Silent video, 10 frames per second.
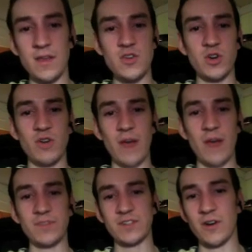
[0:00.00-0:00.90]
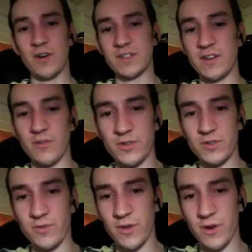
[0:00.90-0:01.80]
You could grab the Scarscale
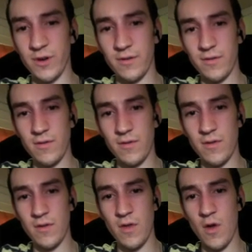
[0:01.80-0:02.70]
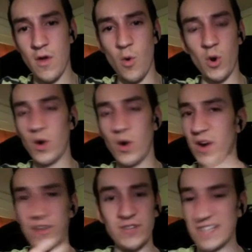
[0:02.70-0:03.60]
Ritual here. Or
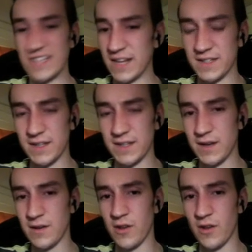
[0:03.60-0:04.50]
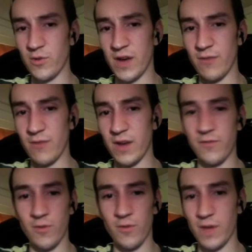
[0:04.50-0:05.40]
another Ascendancy, although we're not ready
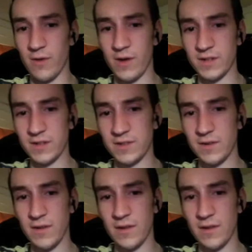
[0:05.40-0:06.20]
for it mana-wise.